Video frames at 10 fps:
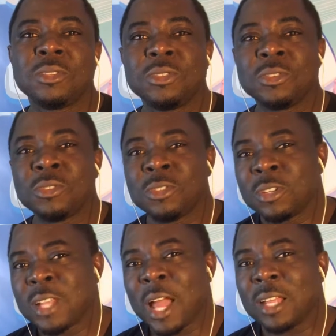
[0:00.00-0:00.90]
you
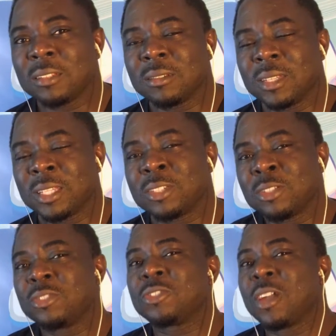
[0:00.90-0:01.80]
you're not. It's
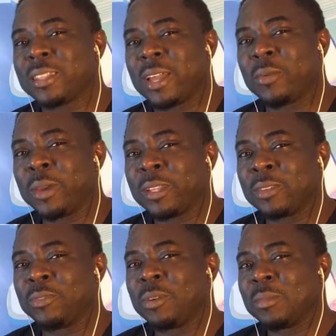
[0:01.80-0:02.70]
good to start that way
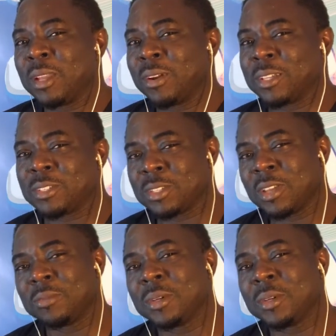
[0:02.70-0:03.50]
to familiarize yourself,